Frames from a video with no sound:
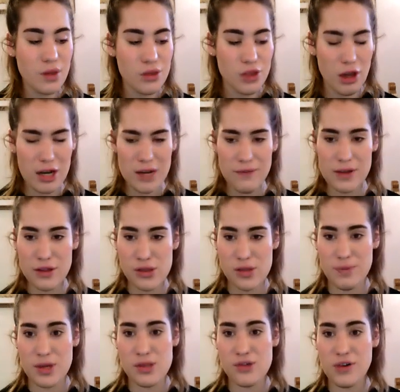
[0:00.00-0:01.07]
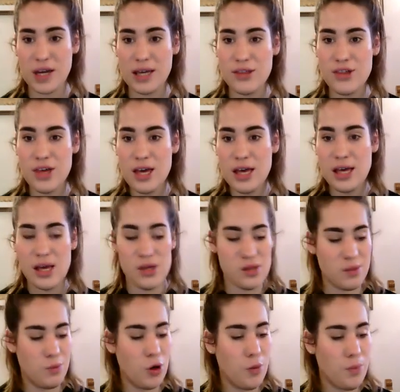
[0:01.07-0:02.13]
The only thing that's a bit strange is
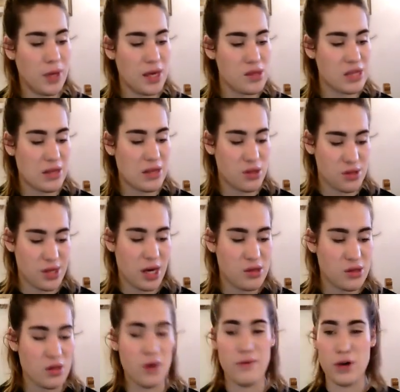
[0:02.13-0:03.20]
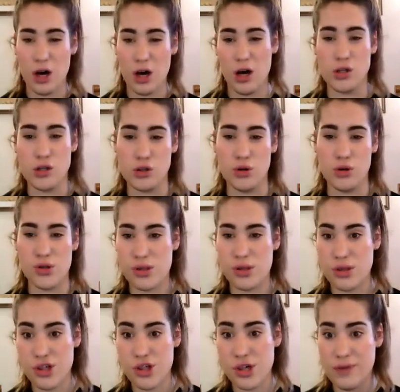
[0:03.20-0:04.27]
the puppy is now the size of a cart horse,
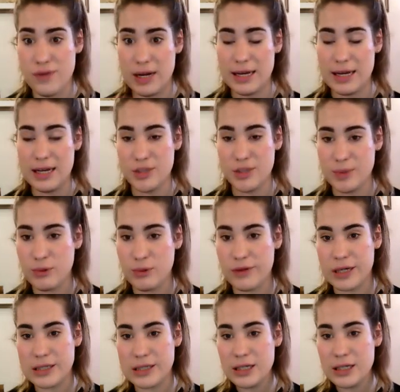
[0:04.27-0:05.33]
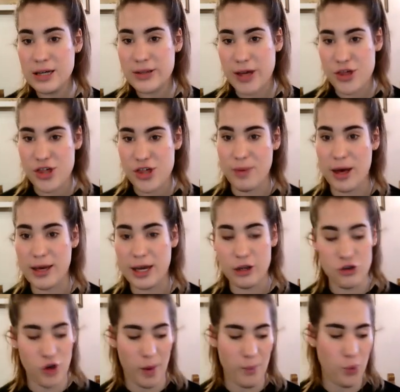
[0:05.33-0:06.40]
so she's feeling a little bit worried that she might
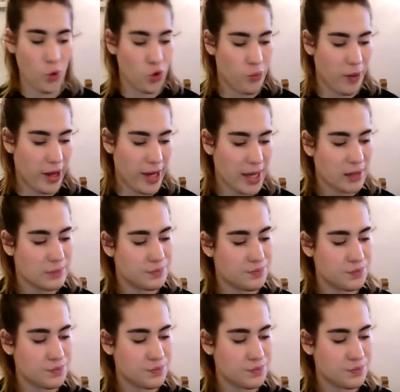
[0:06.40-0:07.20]
get trampled by it.